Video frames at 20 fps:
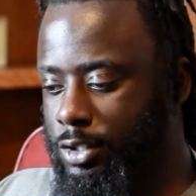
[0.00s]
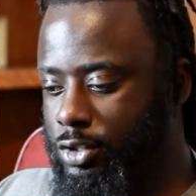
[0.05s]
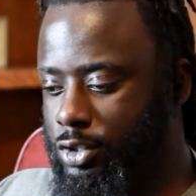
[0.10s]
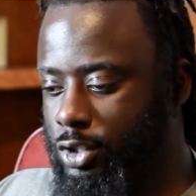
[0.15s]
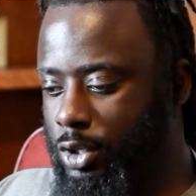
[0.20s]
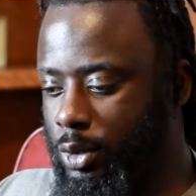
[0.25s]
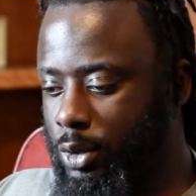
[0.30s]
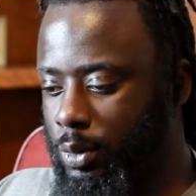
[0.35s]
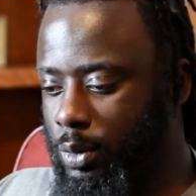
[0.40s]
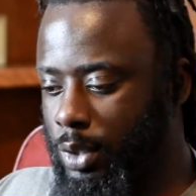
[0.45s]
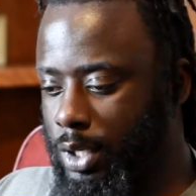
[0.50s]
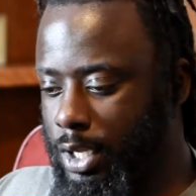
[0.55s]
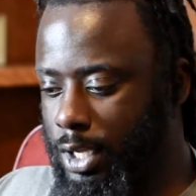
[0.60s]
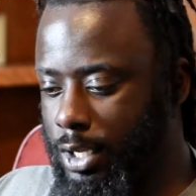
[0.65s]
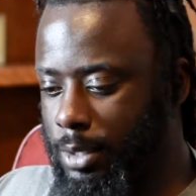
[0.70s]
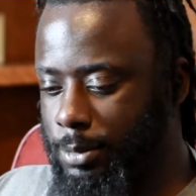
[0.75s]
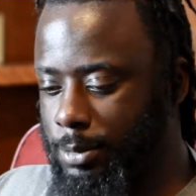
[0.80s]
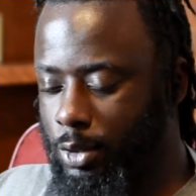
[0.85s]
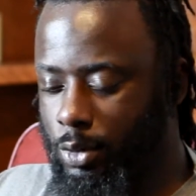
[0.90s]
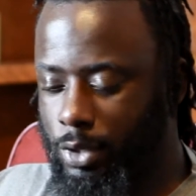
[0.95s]
So
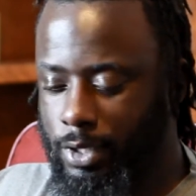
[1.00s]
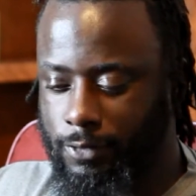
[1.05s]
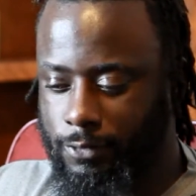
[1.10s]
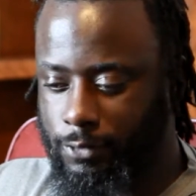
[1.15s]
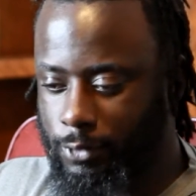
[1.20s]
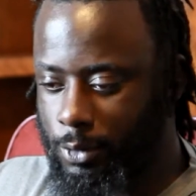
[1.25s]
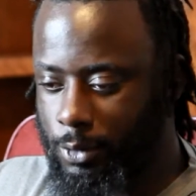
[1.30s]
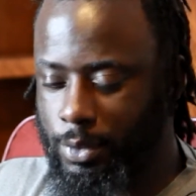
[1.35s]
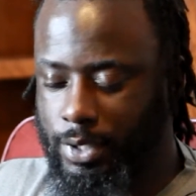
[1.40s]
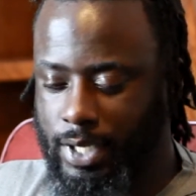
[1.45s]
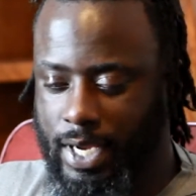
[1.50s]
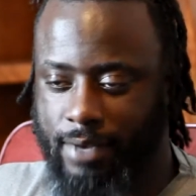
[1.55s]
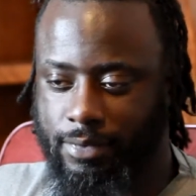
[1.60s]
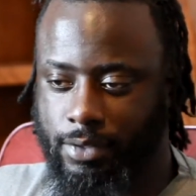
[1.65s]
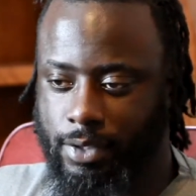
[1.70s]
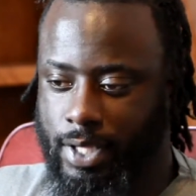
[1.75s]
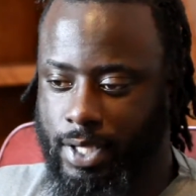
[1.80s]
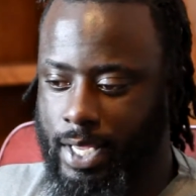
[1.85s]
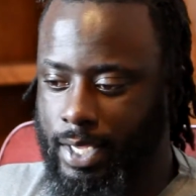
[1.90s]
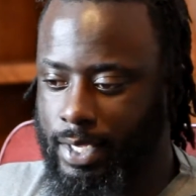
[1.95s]
going forward
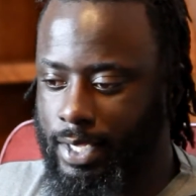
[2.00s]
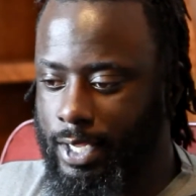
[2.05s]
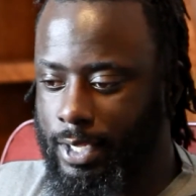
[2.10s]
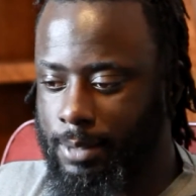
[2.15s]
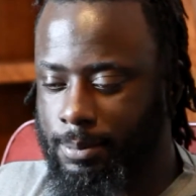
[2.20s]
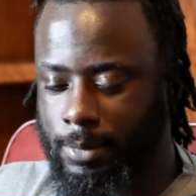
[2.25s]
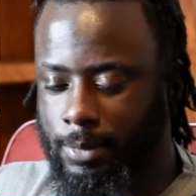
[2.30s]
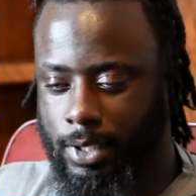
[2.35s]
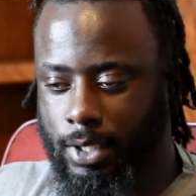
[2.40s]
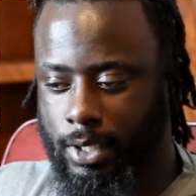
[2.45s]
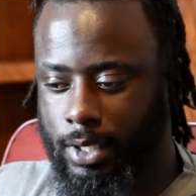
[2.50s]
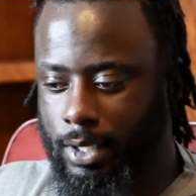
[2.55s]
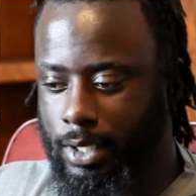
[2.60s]
after that game,